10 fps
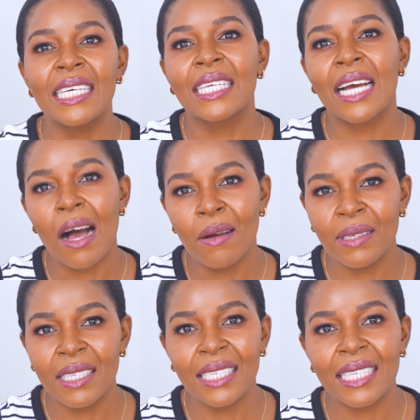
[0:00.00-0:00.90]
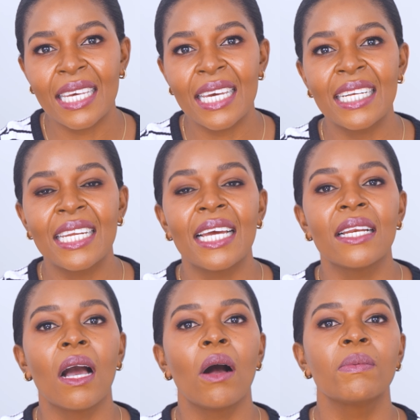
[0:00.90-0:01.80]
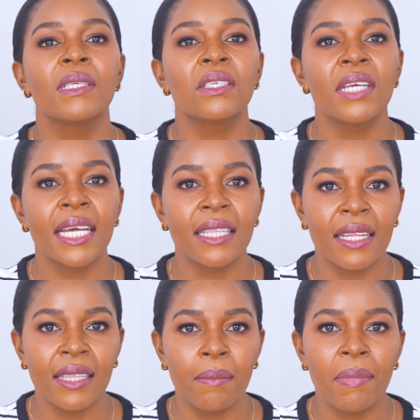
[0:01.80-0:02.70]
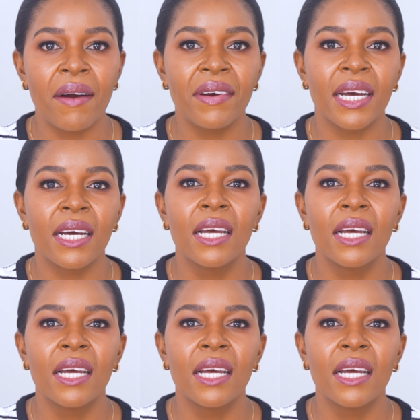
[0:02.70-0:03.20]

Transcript: It calms the skin and helps strengthen the barrier.